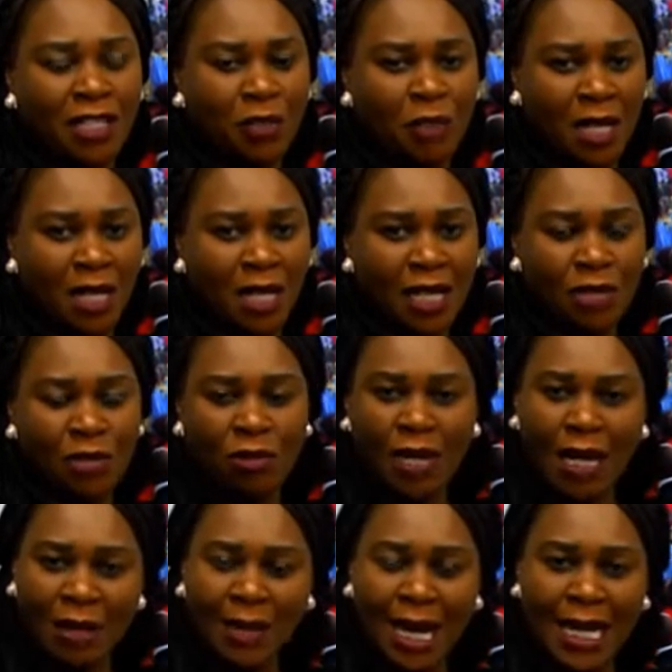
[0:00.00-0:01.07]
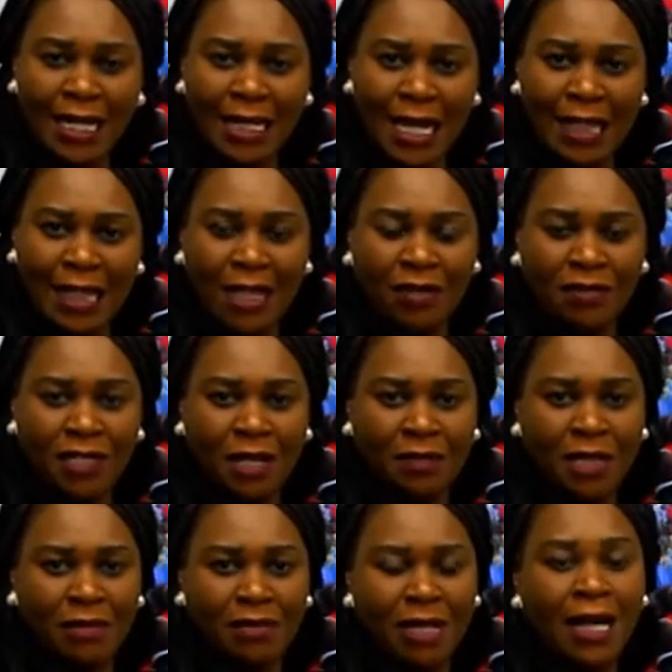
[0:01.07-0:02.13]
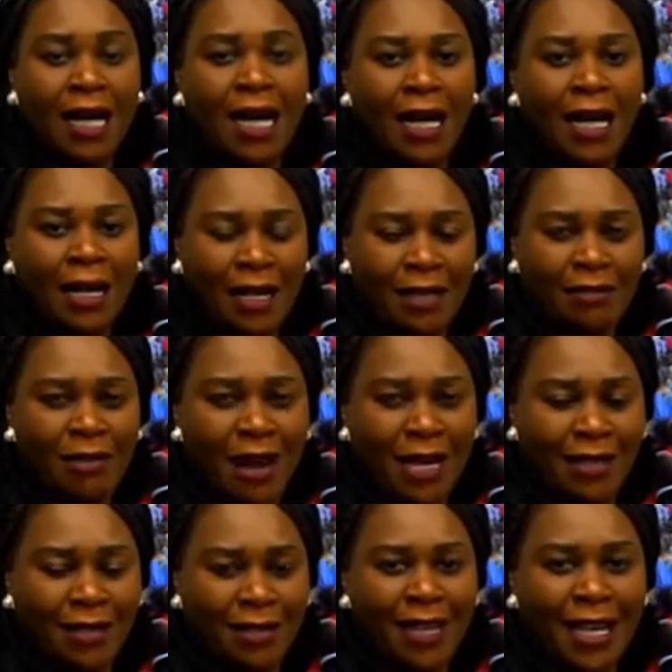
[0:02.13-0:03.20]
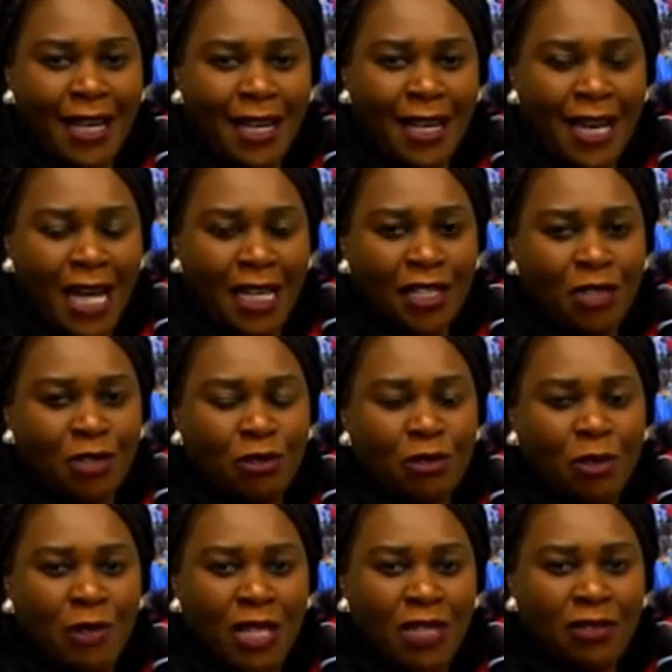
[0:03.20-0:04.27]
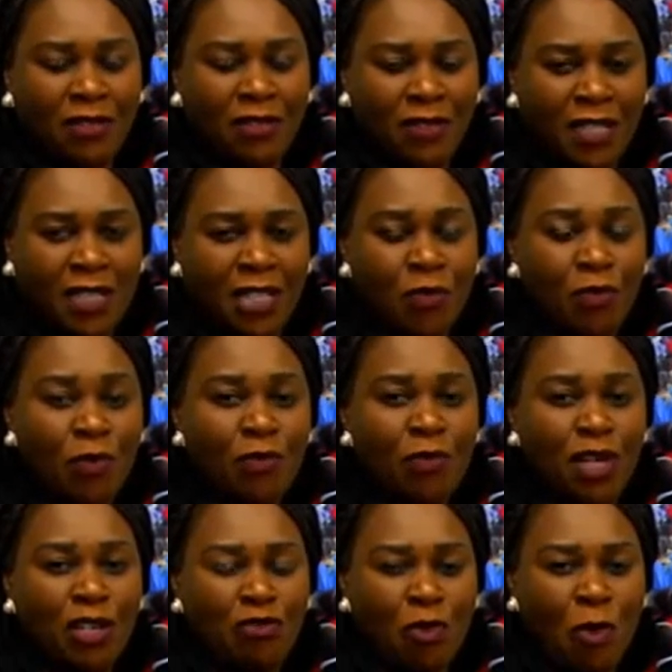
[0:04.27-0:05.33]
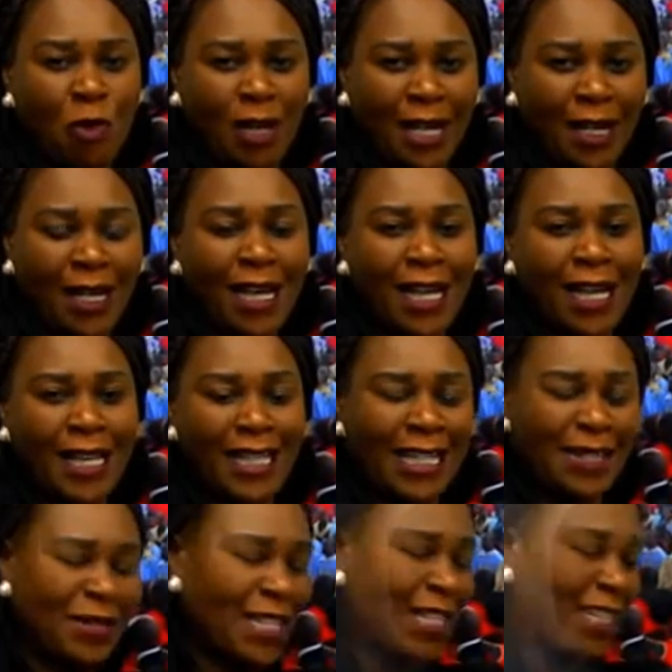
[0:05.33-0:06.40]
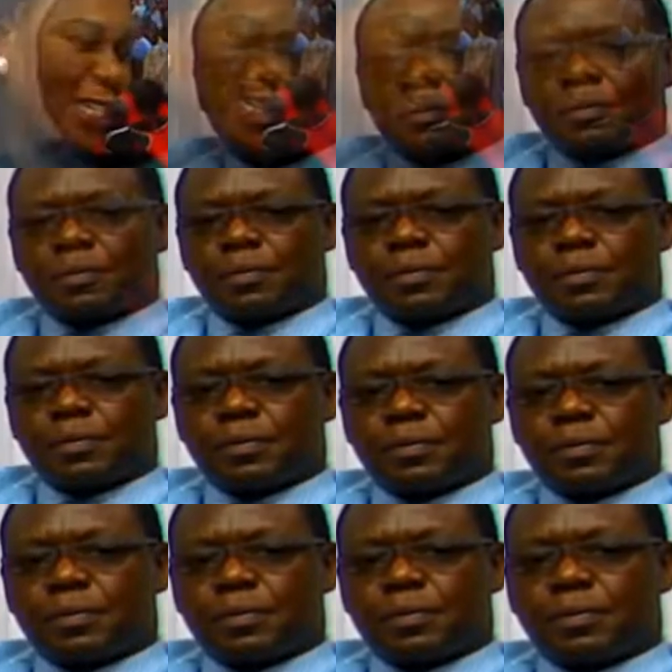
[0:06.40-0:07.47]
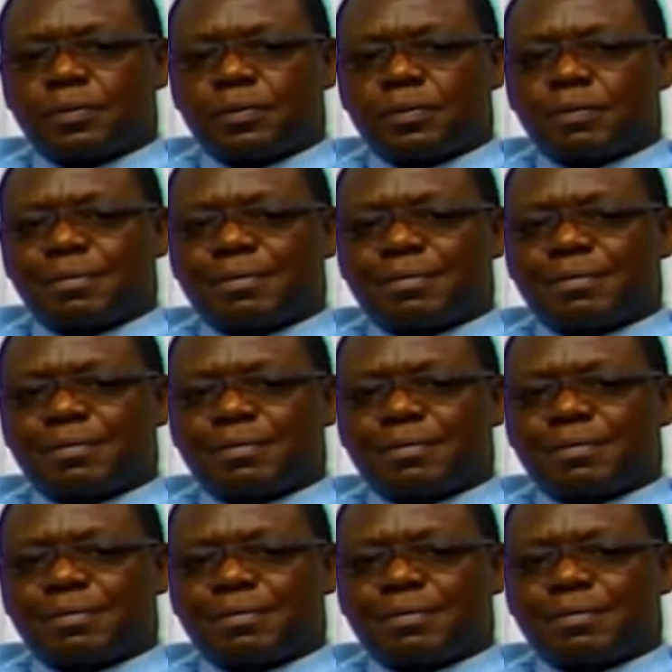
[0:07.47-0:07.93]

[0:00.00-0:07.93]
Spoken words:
speaker. So come 18th of September, right here at Gideon Roberts University, we'll be enrolling. Limited places, spaces